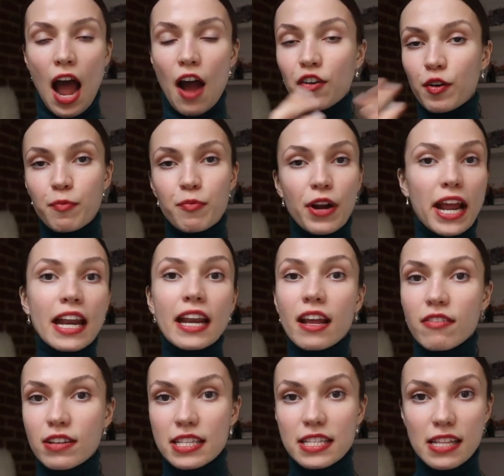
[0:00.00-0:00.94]
our brain
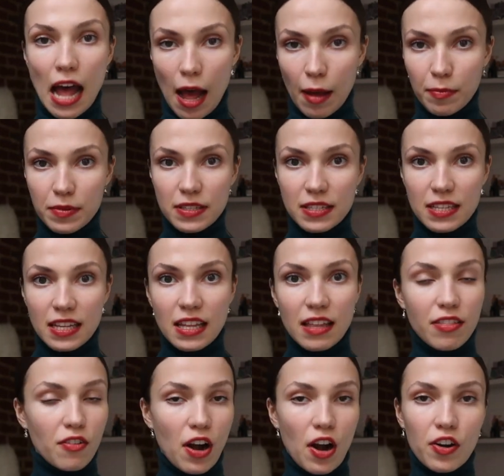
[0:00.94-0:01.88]
never stops
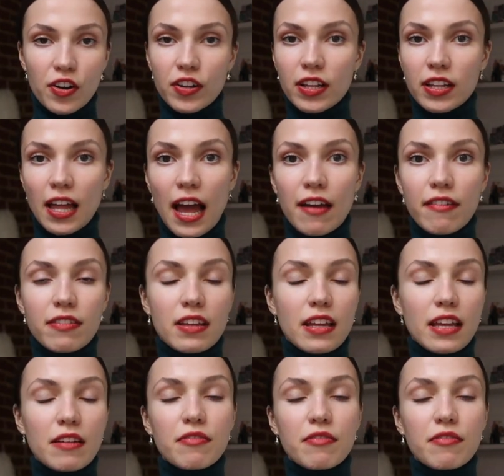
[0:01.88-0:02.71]
throughout our life.